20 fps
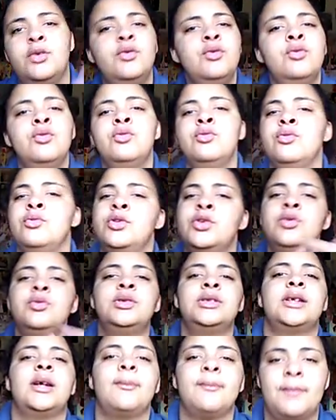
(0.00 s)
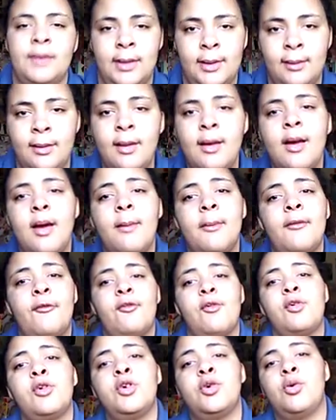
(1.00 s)
Do do something
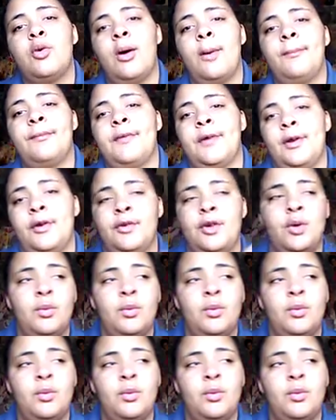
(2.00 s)
before you go up there.